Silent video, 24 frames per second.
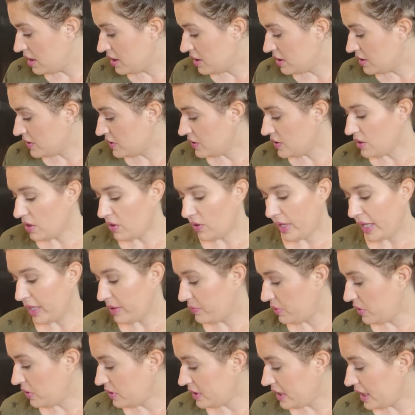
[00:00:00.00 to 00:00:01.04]
So I
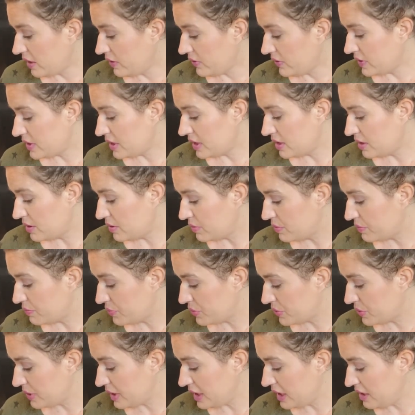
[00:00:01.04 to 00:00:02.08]
pulled out
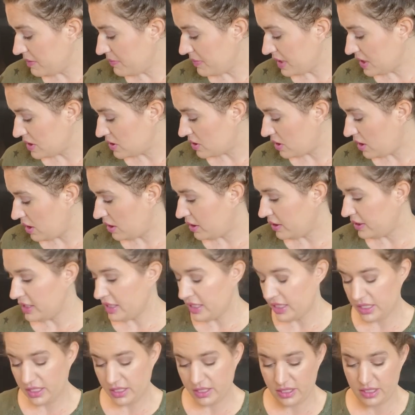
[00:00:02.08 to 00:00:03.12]
pretty much all
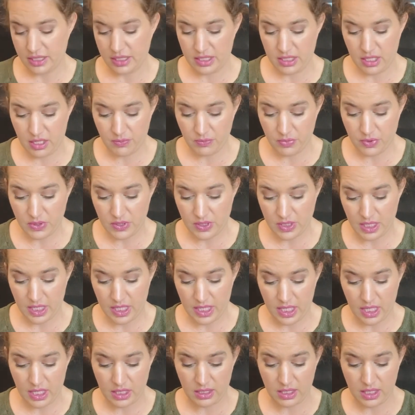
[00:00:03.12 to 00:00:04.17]
the samples that I
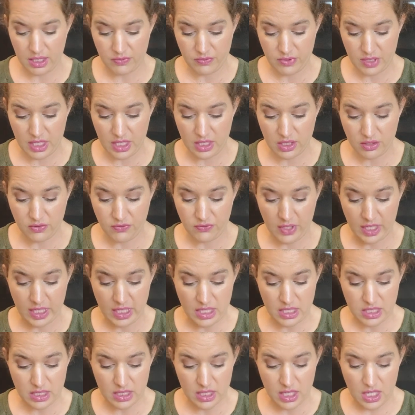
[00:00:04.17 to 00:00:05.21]
had left that I could
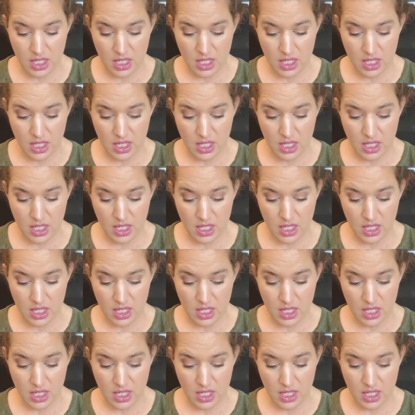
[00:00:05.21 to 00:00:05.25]
find.